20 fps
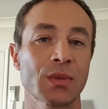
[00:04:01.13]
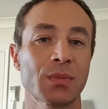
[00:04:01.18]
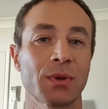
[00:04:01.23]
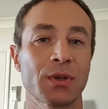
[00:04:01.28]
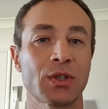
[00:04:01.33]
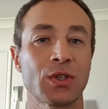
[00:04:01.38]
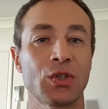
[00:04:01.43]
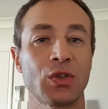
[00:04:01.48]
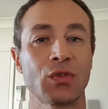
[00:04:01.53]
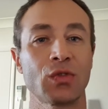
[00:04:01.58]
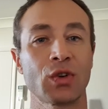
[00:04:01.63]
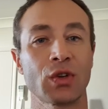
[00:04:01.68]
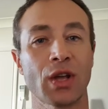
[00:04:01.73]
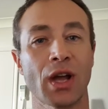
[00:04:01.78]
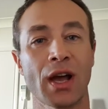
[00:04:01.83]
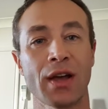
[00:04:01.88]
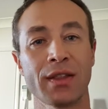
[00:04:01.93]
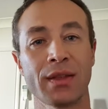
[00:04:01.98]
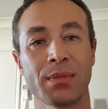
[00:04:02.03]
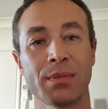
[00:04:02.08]
But you've got
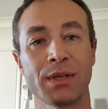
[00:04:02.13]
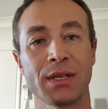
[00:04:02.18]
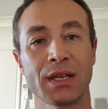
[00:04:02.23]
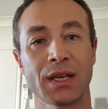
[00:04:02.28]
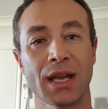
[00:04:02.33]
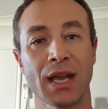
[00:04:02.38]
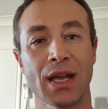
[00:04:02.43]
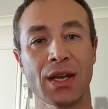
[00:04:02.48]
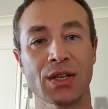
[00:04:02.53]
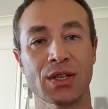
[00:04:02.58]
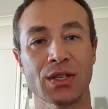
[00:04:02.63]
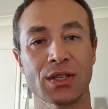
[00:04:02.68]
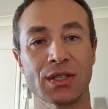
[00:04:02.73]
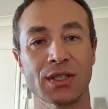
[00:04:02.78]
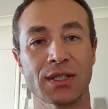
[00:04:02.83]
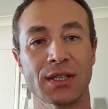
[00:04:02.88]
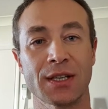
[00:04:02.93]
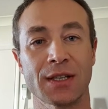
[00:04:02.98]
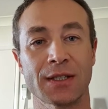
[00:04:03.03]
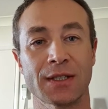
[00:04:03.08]
other medications
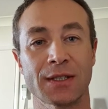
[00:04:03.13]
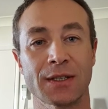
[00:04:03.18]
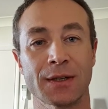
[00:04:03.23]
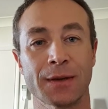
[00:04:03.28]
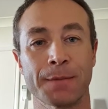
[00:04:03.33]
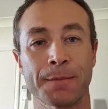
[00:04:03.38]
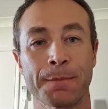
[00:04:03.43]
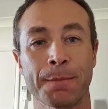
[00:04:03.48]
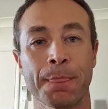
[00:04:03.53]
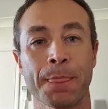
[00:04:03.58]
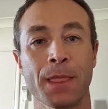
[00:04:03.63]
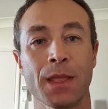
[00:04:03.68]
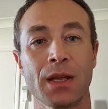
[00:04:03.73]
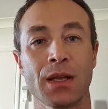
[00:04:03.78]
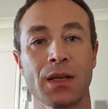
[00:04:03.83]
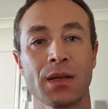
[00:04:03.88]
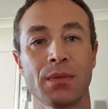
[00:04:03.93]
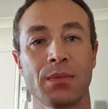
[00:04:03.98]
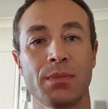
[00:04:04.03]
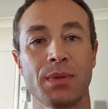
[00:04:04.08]
that
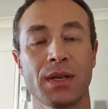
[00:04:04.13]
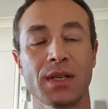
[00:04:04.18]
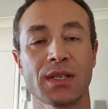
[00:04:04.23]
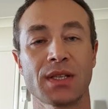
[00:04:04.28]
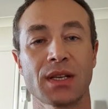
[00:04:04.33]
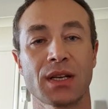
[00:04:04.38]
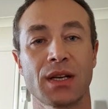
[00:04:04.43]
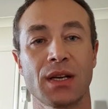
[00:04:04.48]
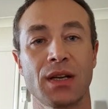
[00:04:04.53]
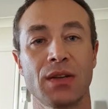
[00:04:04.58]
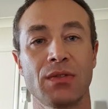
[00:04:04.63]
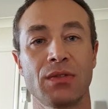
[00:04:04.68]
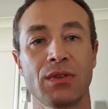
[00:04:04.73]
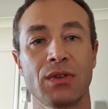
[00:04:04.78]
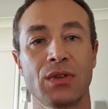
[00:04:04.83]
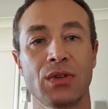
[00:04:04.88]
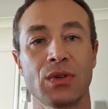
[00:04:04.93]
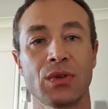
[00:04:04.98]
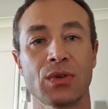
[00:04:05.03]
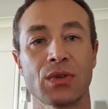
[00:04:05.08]
basically
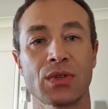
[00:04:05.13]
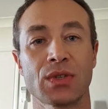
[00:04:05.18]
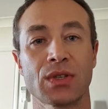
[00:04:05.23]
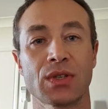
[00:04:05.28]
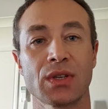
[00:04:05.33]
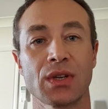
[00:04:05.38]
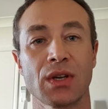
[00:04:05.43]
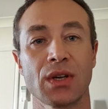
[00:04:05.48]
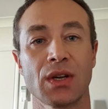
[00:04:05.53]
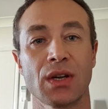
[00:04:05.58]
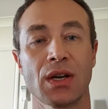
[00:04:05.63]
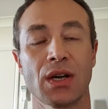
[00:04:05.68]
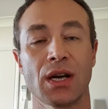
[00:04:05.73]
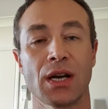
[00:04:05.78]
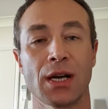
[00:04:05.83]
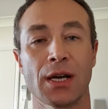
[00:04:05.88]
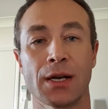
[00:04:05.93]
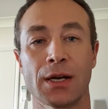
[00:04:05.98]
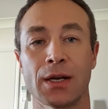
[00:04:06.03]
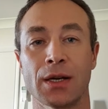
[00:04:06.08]
reduce
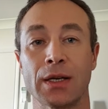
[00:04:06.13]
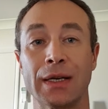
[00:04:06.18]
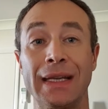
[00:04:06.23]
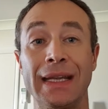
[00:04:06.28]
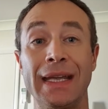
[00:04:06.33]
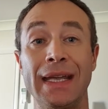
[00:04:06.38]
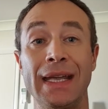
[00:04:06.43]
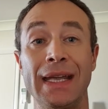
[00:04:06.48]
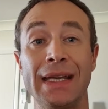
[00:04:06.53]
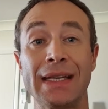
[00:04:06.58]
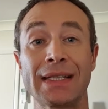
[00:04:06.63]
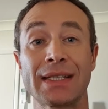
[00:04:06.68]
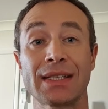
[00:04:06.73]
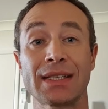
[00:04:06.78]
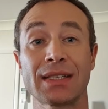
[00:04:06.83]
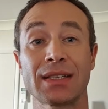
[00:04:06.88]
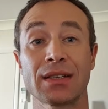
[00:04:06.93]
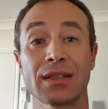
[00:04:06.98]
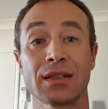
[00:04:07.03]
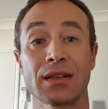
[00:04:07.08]

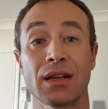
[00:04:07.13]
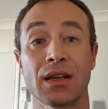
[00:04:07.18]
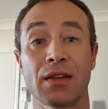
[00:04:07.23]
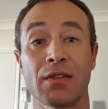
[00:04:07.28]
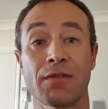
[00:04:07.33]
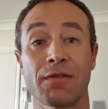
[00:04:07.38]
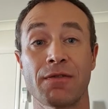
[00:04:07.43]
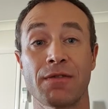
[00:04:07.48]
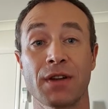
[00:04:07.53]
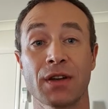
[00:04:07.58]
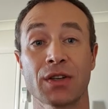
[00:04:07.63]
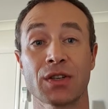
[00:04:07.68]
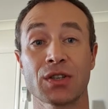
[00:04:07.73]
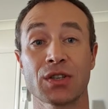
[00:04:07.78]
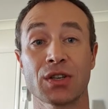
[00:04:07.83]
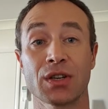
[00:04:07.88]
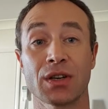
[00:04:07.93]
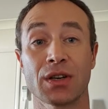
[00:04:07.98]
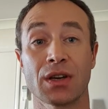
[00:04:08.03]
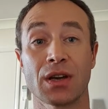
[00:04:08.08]
yeast
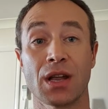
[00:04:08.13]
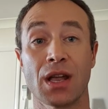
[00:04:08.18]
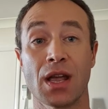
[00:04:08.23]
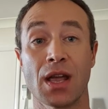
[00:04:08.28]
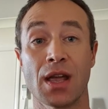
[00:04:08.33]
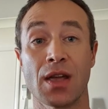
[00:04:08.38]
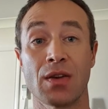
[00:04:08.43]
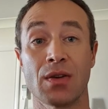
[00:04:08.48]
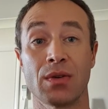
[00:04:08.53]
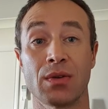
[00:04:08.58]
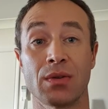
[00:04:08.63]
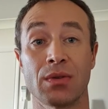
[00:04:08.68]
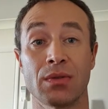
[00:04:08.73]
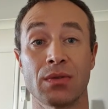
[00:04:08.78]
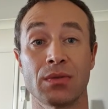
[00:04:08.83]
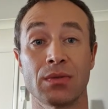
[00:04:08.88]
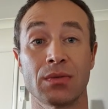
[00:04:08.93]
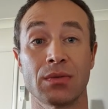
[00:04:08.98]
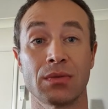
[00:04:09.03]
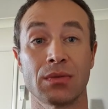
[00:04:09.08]
infection in
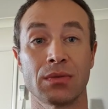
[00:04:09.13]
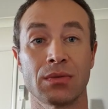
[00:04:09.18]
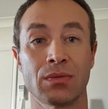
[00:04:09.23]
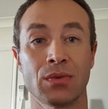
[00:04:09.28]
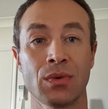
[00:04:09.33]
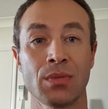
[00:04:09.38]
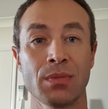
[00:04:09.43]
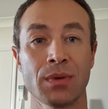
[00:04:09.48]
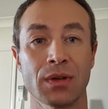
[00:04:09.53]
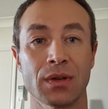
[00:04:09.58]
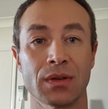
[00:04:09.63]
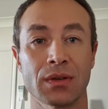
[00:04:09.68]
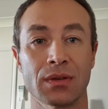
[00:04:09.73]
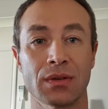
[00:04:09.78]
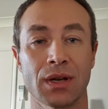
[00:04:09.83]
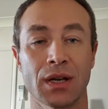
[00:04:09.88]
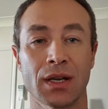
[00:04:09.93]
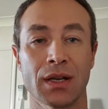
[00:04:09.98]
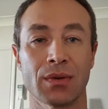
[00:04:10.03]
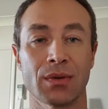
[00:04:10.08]
women.
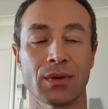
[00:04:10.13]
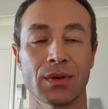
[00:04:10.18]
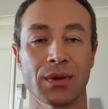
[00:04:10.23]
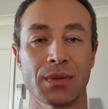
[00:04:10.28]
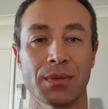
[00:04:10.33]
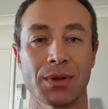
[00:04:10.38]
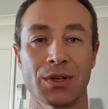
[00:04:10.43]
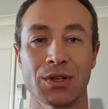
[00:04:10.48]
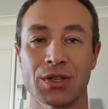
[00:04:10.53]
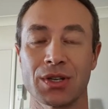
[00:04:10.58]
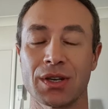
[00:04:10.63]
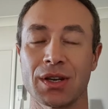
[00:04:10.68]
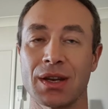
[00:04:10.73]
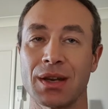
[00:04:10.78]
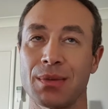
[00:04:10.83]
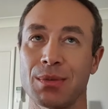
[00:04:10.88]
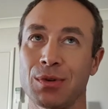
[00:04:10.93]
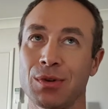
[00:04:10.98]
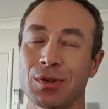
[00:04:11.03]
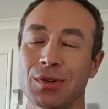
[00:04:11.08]
I don't want to mention
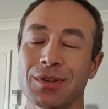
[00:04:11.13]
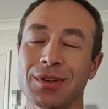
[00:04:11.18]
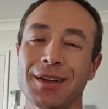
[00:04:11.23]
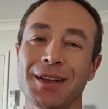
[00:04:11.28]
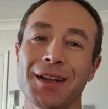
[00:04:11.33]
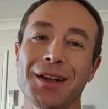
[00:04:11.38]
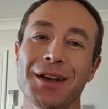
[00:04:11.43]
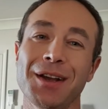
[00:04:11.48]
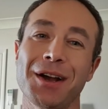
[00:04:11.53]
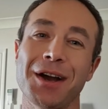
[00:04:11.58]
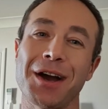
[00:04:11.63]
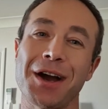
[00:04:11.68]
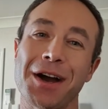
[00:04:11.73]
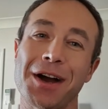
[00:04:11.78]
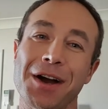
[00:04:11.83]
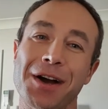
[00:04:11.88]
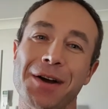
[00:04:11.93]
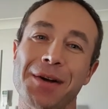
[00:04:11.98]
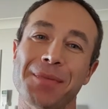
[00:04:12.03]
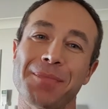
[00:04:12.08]
anymore.
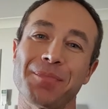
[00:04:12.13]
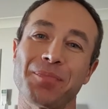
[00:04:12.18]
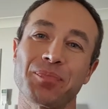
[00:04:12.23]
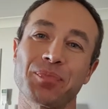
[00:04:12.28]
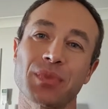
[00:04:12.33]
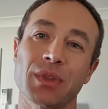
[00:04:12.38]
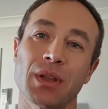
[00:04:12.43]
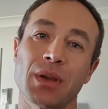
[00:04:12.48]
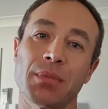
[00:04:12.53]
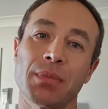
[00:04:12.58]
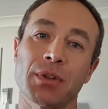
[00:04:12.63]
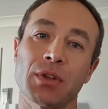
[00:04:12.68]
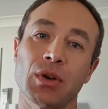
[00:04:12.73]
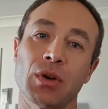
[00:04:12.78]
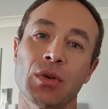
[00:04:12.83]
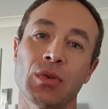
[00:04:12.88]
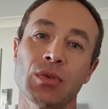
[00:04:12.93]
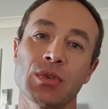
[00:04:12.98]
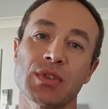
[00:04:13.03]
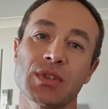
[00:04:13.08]
But
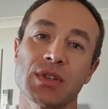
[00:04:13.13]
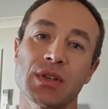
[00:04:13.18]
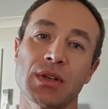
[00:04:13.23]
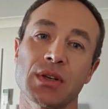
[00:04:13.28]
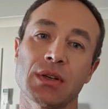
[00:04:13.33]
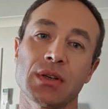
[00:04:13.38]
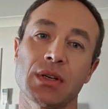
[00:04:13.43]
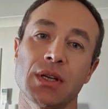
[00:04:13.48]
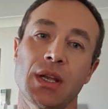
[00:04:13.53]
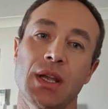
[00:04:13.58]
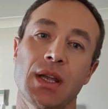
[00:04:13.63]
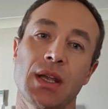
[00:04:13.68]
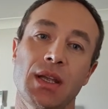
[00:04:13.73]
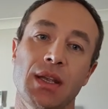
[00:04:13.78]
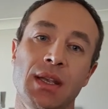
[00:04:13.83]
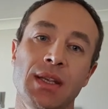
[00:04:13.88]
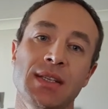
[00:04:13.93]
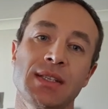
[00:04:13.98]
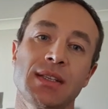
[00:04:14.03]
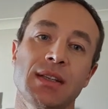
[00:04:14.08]
also
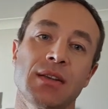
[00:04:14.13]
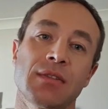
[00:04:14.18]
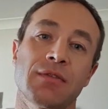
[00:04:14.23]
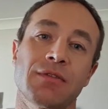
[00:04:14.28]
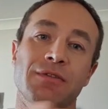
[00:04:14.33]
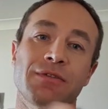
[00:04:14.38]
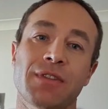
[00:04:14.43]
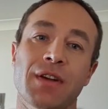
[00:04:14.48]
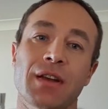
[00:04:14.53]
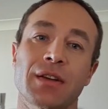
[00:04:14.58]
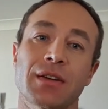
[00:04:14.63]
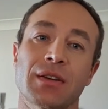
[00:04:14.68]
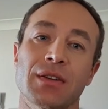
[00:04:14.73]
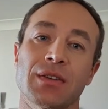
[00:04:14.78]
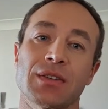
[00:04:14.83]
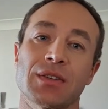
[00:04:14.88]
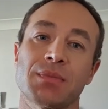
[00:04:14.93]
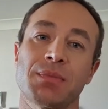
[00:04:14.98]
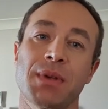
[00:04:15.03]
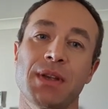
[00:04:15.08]
yeast and
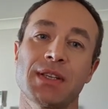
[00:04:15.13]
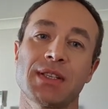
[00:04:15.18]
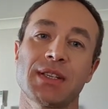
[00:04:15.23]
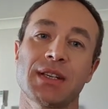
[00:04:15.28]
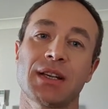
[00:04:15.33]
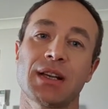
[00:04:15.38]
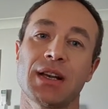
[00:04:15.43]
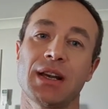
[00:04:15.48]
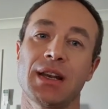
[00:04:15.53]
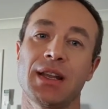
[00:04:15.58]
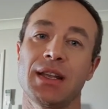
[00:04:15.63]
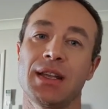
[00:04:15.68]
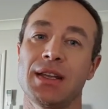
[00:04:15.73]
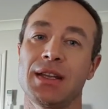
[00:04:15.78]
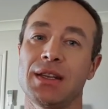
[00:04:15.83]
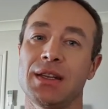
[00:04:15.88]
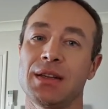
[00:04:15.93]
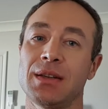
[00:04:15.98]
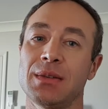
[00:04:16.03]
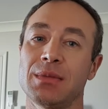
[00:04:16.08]
fungus,
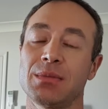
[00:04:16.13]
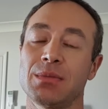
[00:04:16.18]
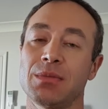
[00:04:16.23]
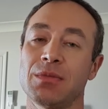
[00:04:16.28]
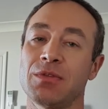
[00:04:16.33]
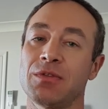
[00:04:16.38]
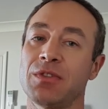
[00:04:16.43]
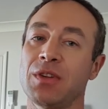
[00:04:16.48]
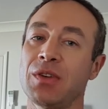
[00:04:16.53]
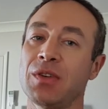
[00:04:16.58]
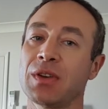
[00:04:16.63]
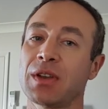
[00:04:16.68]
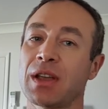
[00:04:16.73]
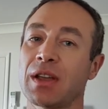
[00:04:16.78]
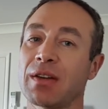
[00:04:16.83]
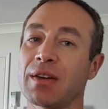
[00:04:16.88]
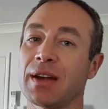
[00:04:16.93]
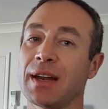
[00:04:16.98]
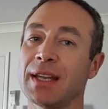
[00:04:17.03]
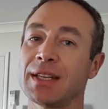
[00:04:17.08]
basically very
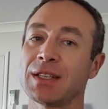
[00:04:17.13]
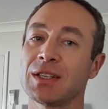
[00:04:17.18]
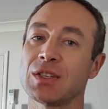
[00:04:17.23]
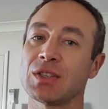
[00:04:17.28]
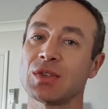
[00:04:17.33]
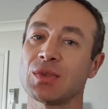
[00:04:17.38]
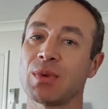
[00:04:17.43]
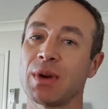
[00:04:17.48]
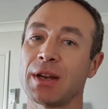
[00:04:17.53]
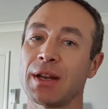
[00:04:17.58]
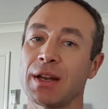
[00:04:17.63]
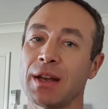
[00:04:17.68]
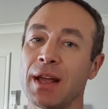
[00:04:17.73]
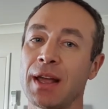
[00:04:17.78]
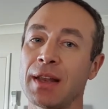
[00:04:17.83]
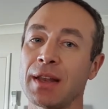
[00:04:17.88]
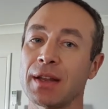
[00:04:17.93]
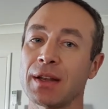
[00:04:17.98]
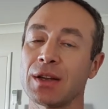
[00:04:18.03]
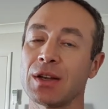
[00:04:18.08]
correlating to one
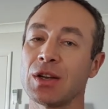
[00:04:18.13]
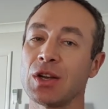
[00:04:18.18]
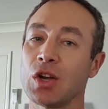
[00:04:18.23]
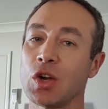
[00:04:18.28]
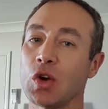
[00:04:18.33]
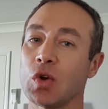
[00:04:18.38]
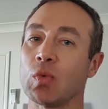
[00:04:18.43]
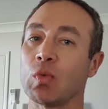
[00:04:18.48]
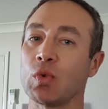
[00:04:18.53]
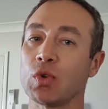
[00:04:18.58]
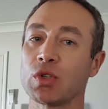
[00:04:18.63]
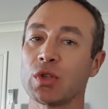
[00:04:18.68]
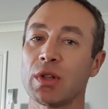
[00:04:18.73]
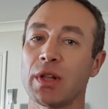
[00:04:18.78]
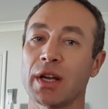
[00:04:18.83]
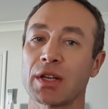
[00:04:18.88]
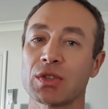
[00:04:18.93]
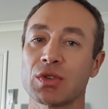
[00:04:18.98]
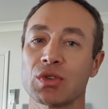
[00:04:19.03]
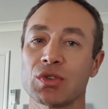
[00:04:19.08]
another. Would you
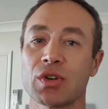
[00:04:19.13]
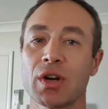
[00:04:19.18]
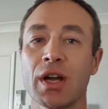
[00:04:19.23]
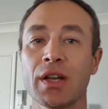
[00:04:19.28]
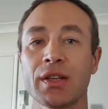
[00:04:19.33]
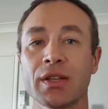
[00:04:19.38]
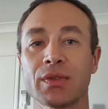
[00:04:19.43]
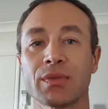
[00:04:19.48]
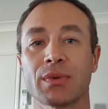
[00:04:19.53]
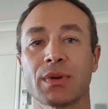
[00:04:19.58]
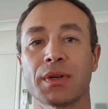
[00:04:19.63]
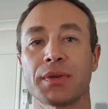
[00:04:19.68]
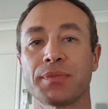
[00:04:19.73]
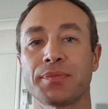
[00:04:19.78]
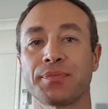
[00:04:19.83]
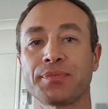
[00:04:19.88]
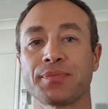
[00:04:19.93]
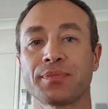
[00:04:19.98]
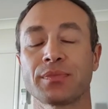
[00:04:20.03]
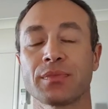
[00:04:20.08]
like to try that one?
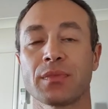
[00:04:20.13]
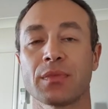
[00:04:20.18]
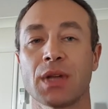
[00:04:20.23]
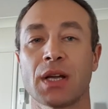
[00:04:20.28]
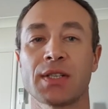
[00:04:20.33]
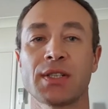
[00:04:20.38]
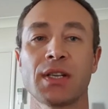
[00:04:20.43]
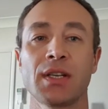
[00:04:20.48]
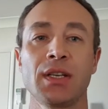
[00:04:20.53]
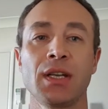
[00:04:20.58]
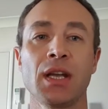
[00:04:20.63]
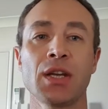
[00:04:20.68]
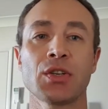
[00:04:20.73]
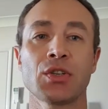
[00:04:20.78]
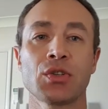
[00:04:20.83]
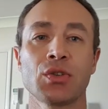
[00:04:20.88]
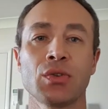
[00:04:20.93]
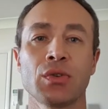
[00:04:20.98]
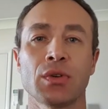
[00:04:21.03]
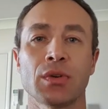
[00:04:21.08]
I said, yeah,
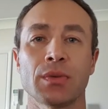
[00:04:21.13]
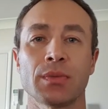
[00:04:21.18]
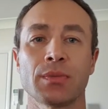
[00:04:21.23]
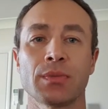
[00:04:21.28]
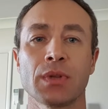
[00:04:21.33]
sure.